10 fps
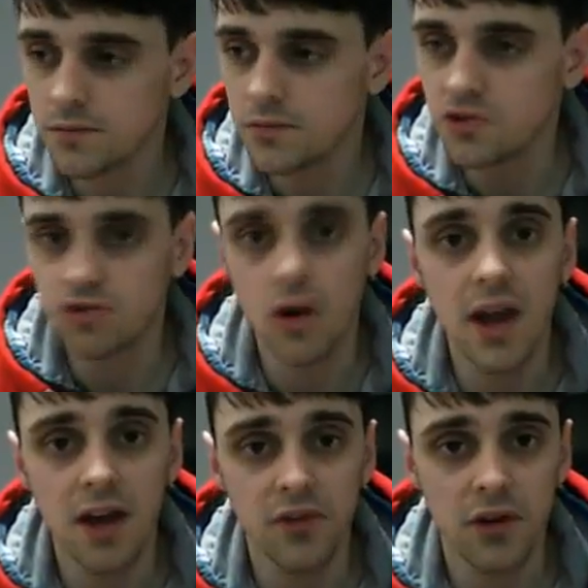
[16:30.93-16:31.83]
dry
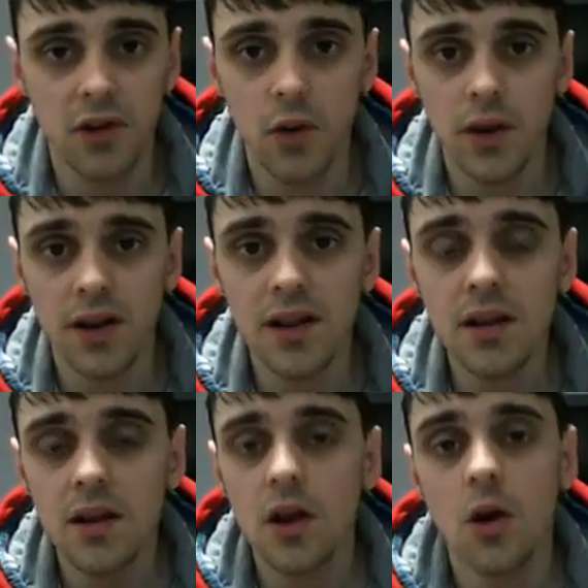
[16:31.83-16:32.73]
out very
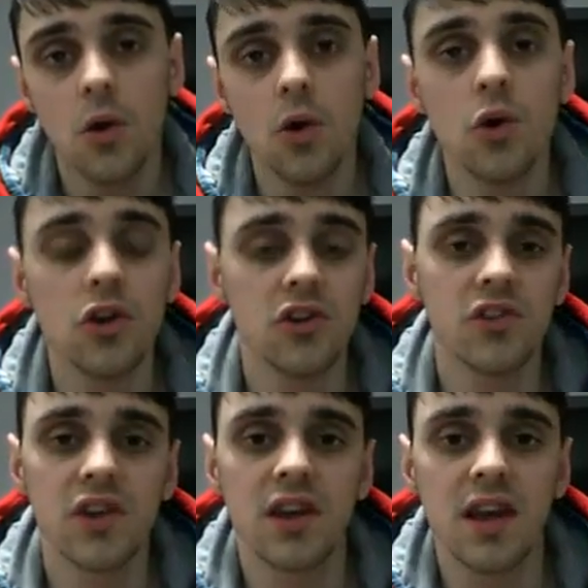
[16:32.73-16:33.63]
quickly, or you're
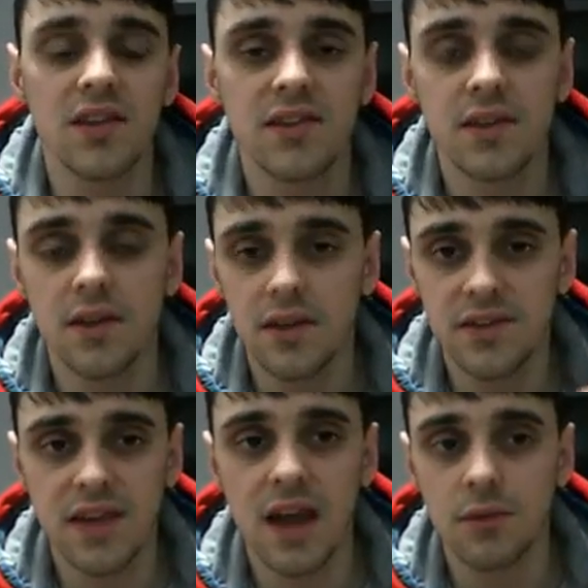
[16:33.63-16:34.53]
just going to get
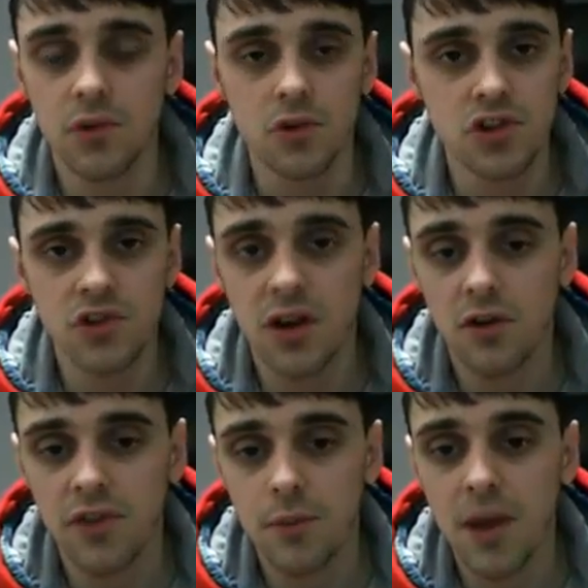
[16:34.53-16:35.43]
scammed sort of straight
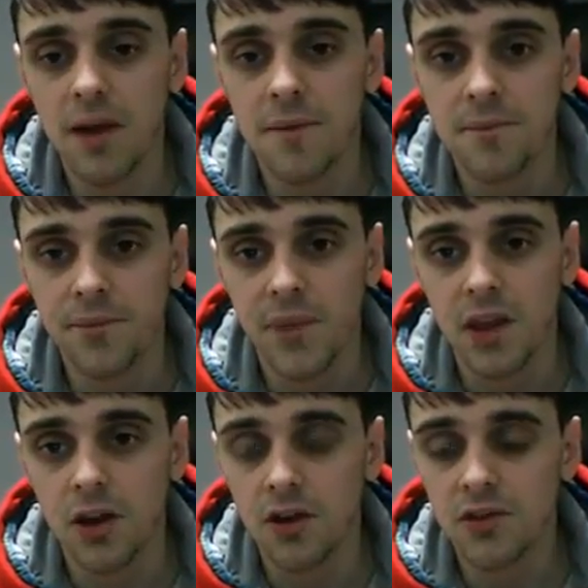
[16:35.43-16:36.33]
off the bat.
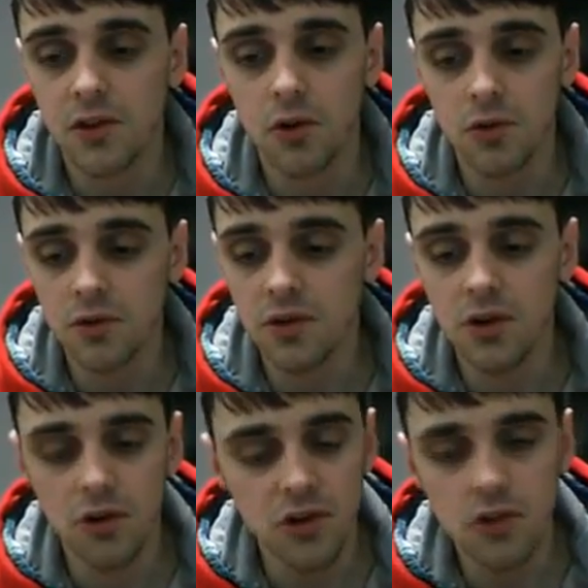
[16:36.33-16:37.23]
You know, so you
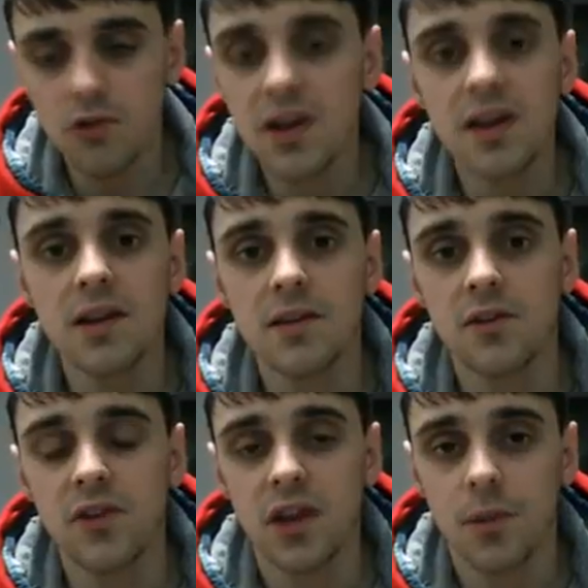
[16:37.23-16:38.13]
know, you really need to
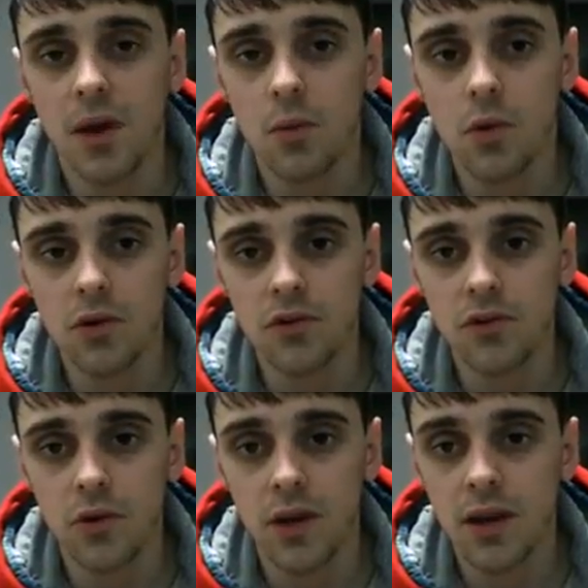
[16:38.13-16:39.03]
think about what you're
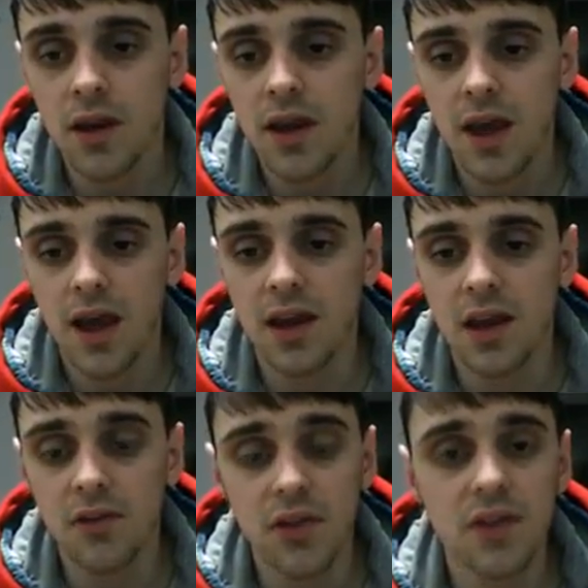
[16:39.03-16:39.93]
doing, and
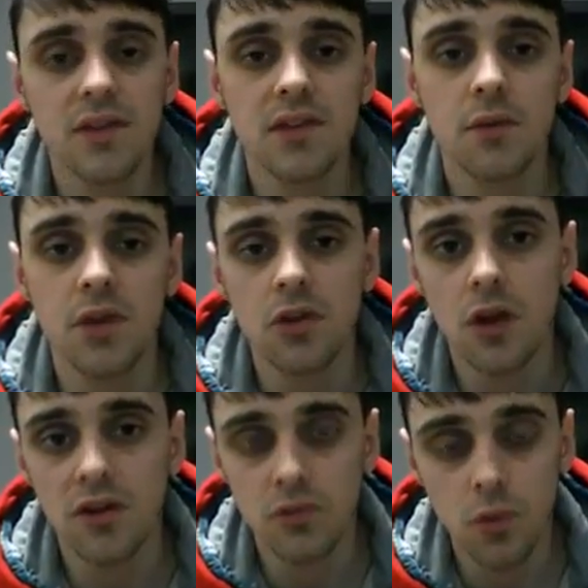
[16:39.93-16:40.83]
if this is something you
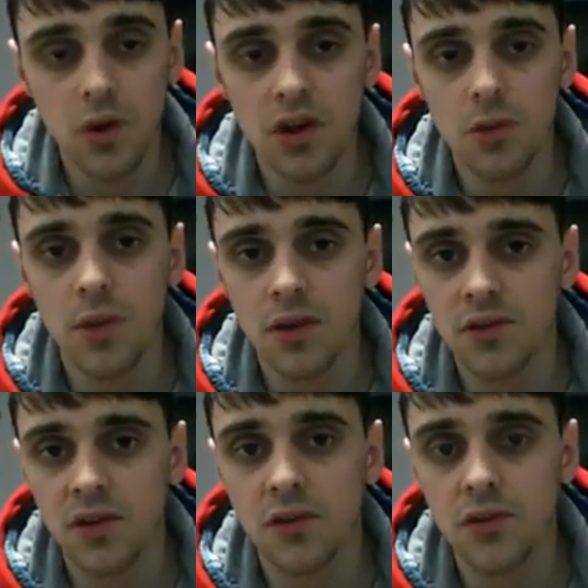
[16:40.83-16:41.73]
guys want to commit
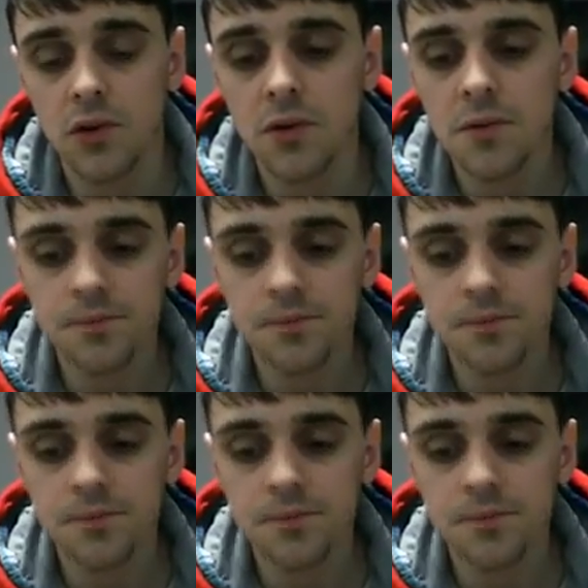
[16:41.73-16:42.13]
yourself to,